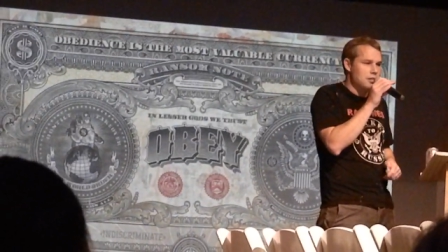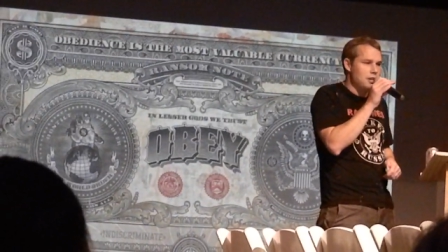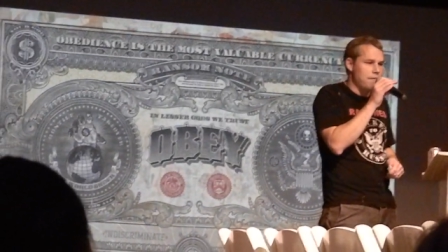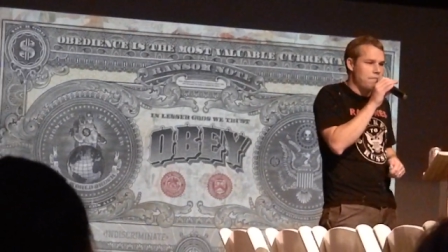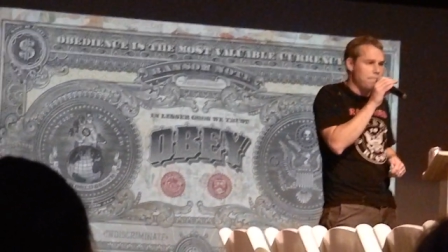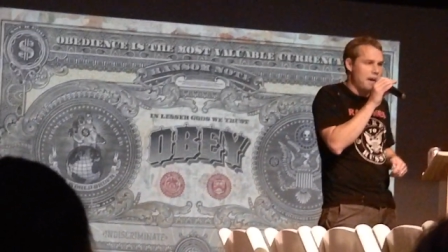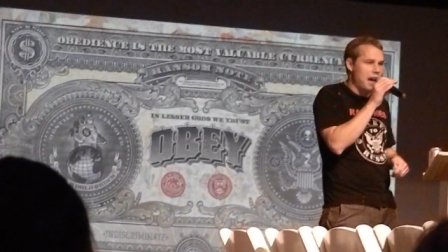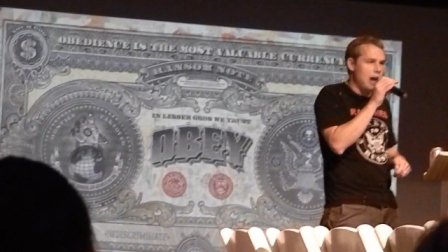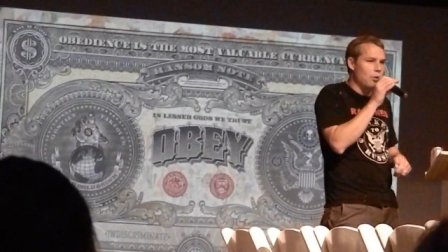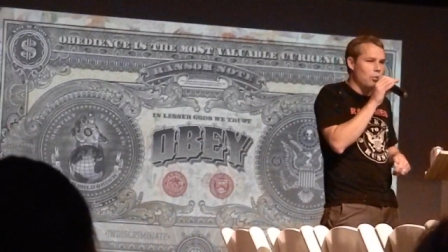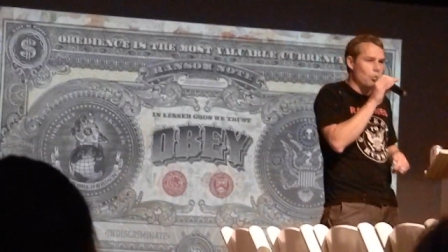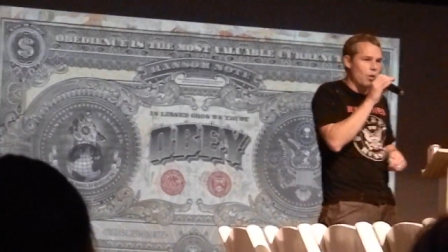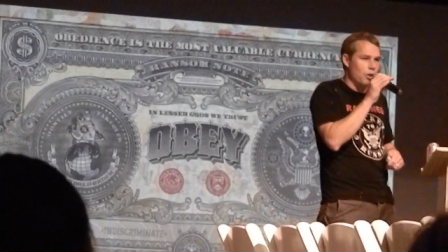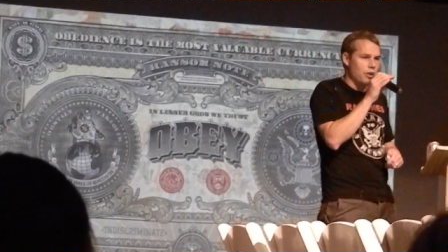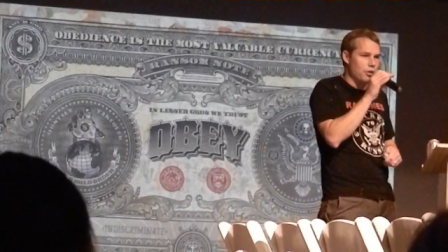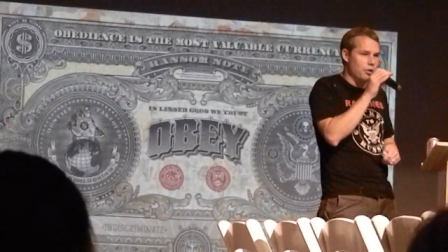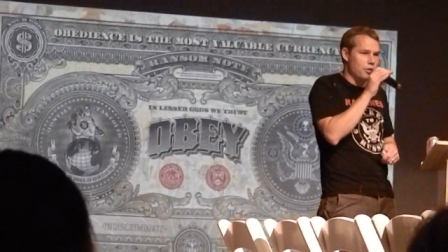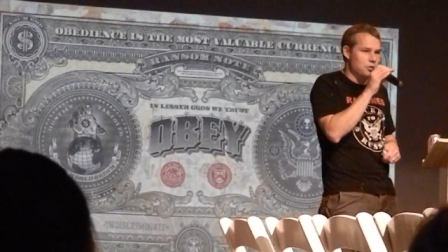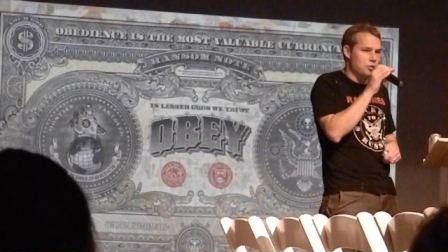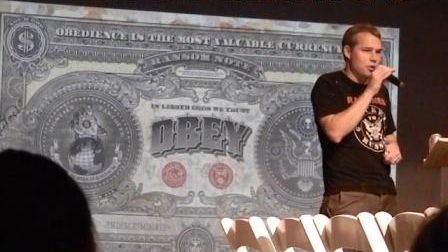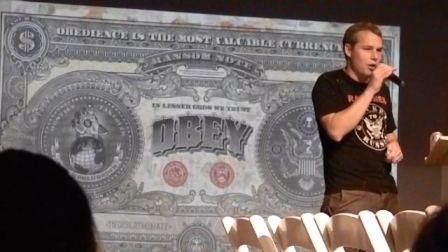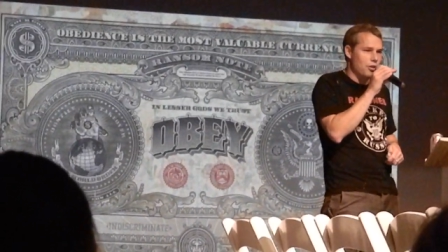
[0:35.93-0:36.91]
I found one of
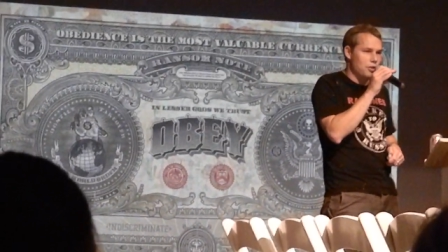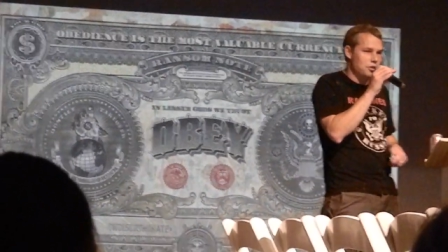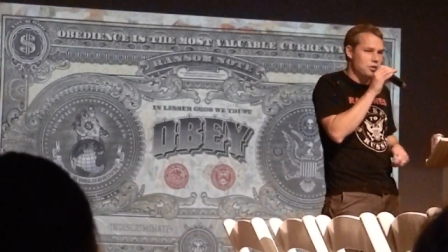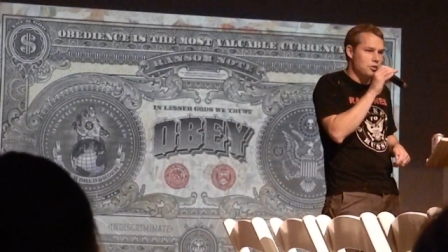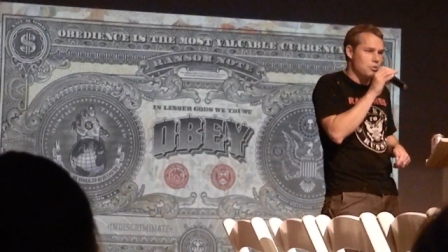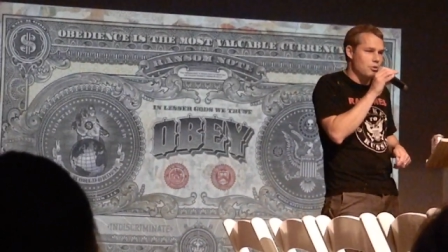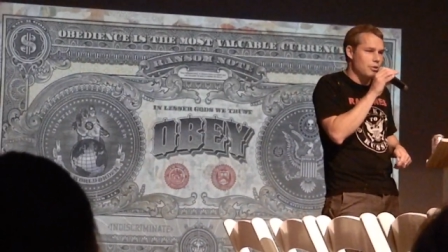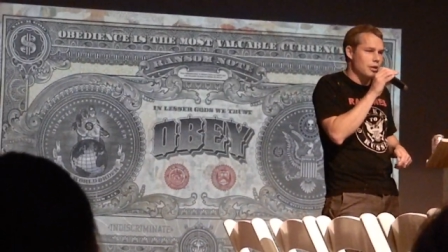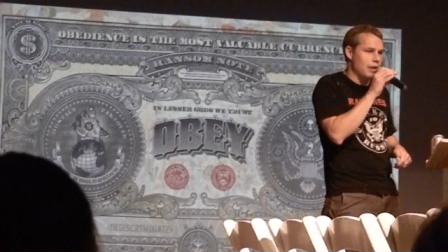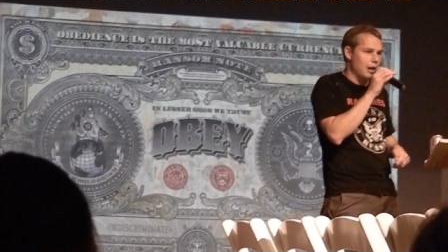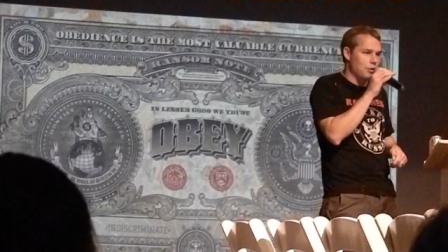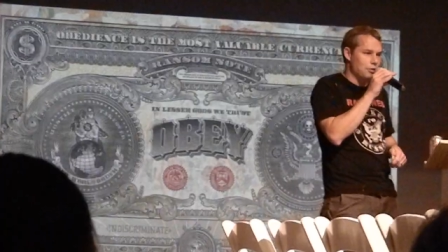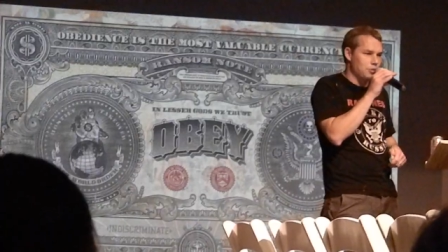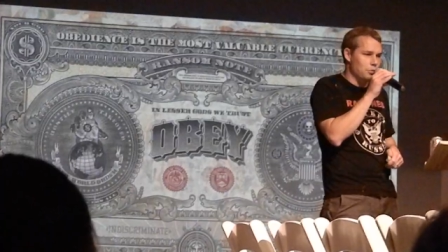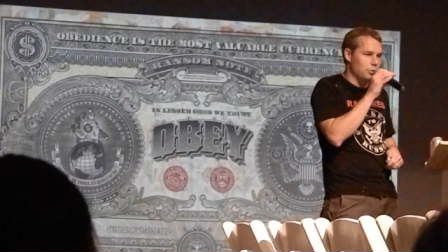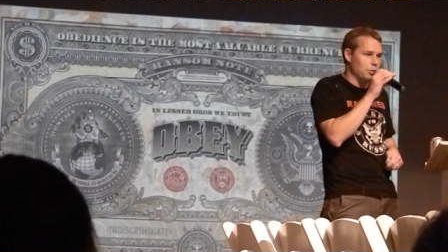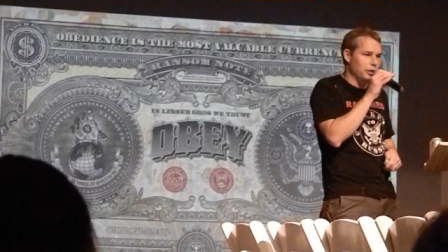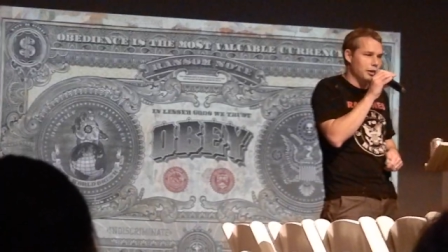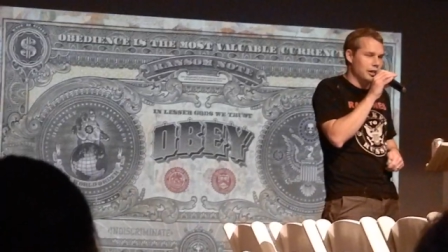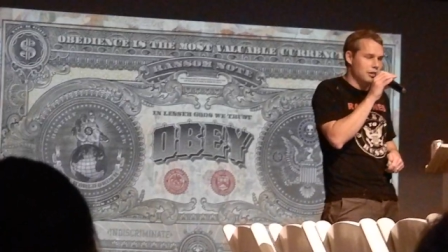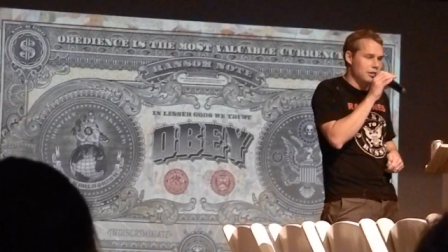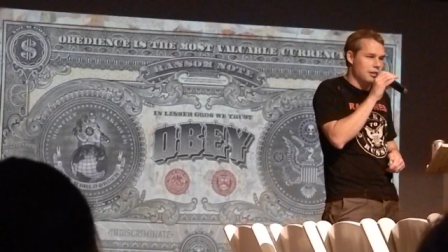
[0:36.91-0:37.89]
those on the street. I was
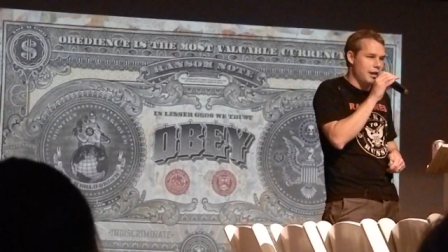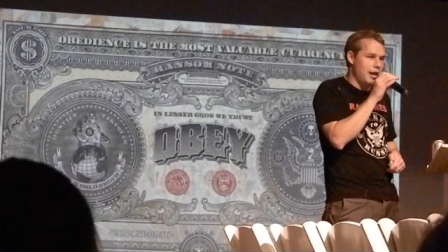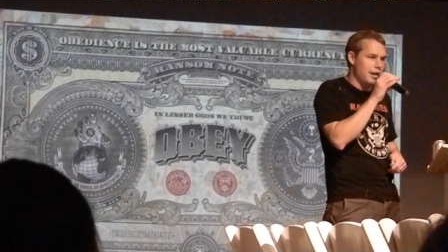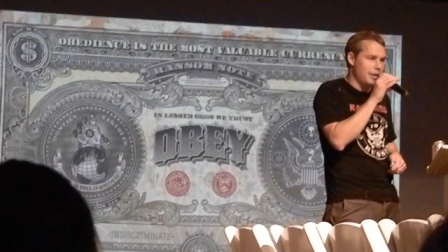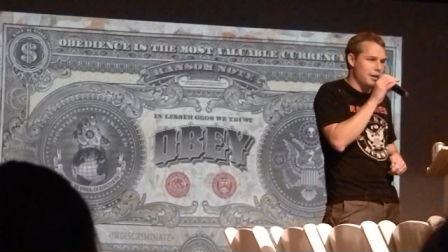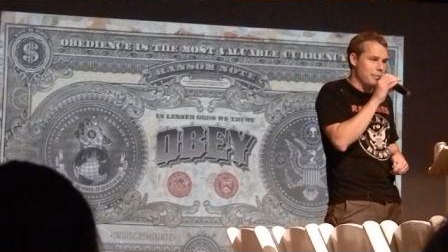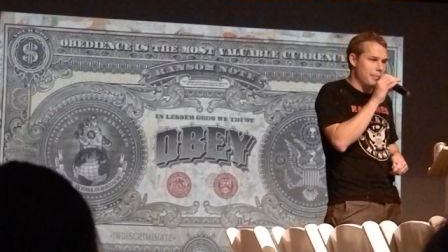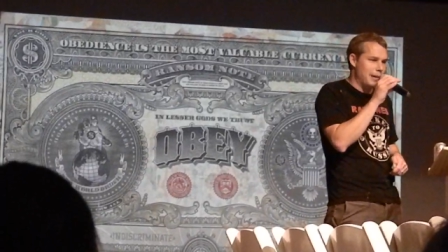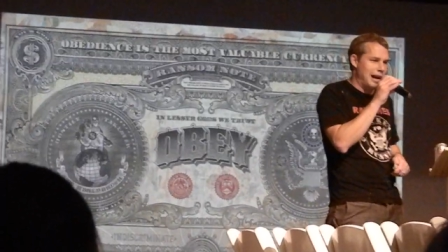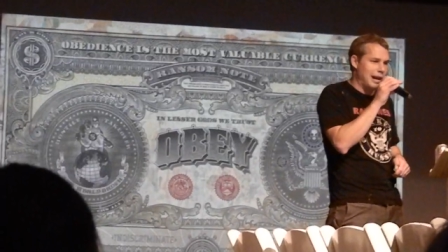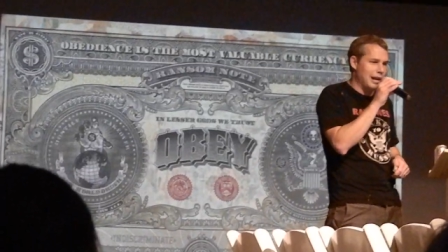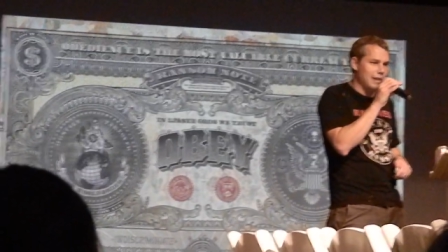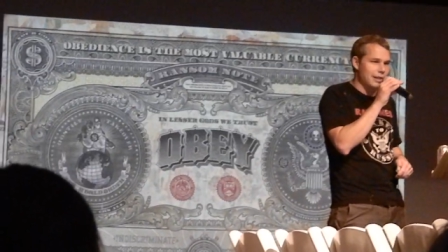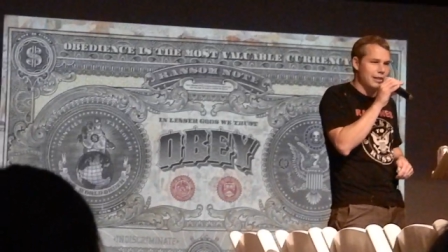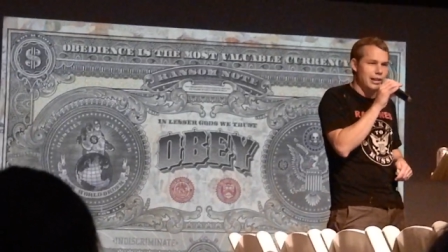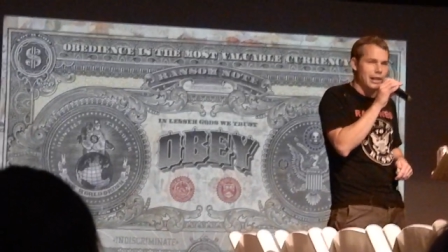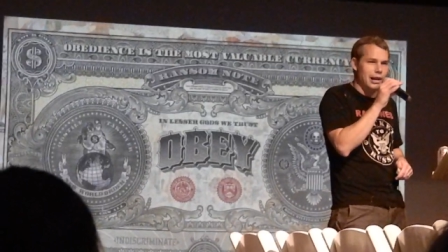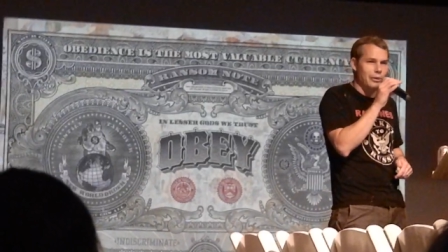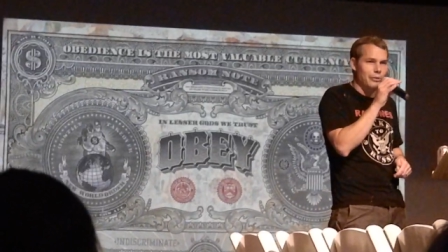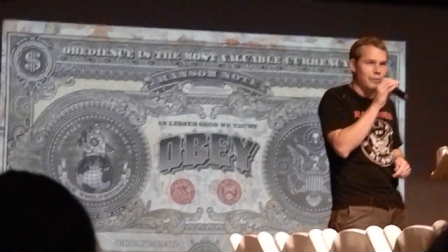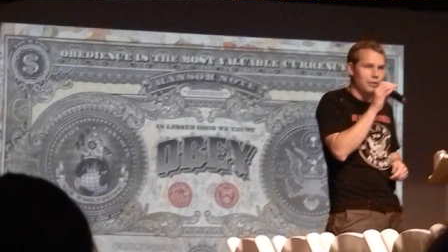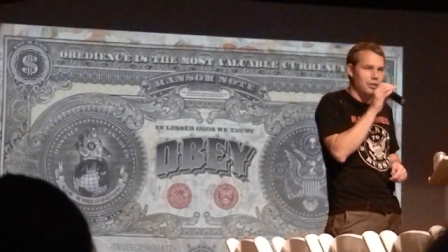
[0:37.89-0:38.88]
really excited about it,
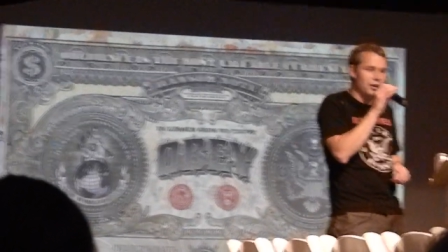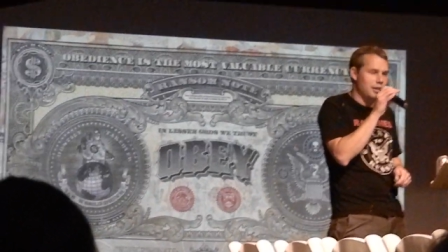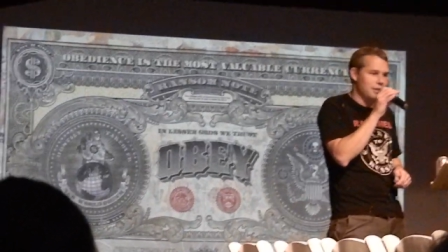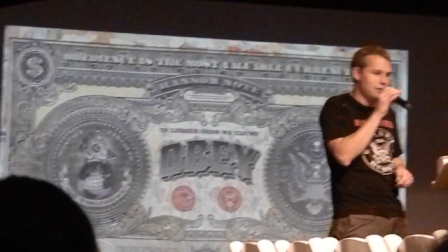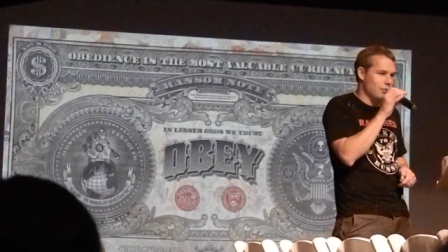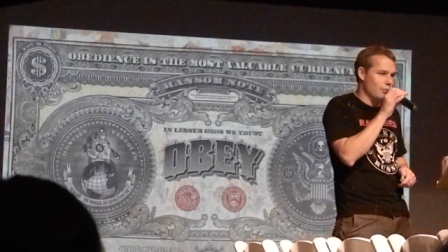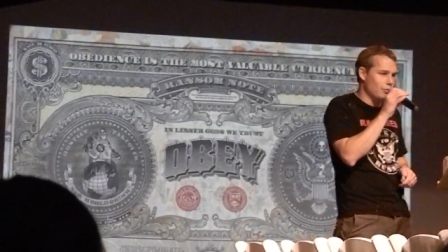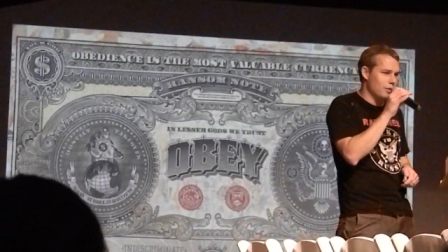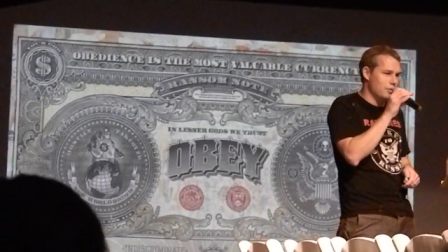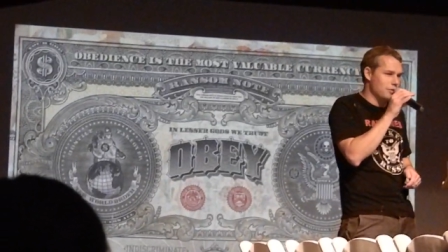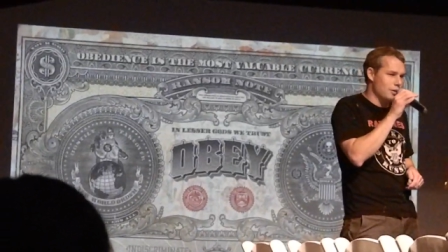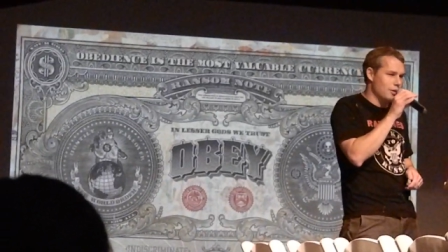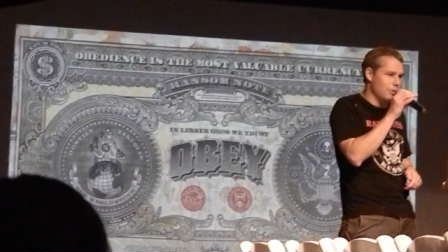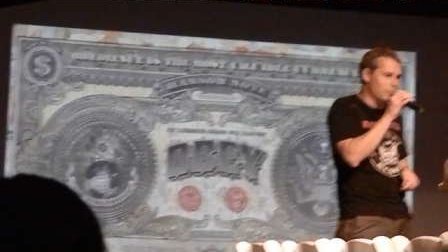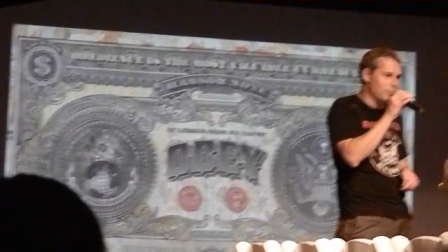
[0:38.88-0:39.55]
but I realized it wasn't a